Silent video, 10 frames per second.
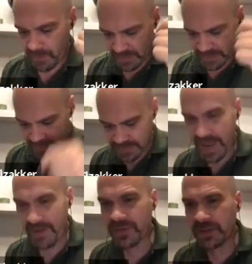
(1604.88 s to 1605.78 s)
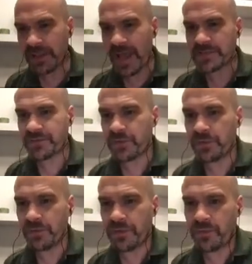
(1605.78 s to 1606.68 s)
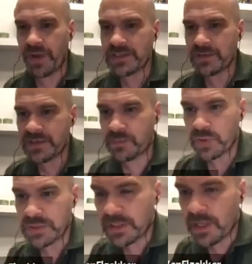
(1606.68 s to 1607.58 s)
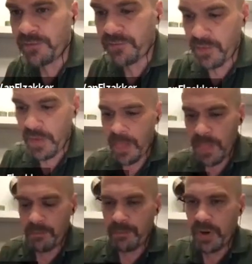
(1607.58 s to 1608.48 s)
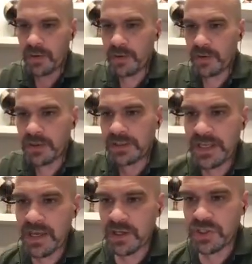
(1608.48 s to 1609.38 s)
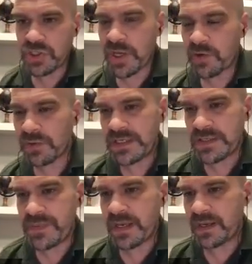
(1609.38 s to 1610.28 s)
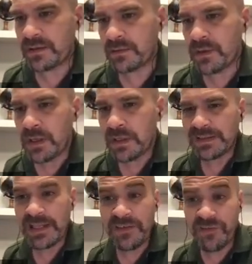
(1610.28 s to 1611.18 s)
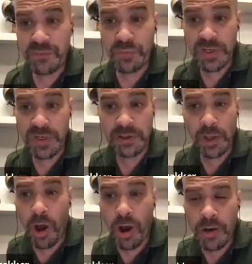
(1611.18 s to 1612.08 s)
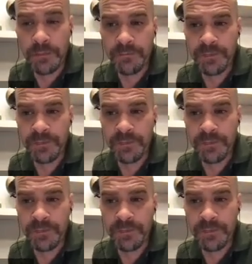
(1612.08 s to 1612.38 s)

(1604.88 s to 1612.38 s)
It doesn't have to last for the rest of someone's life, but glia, generally speaking, live pretty long.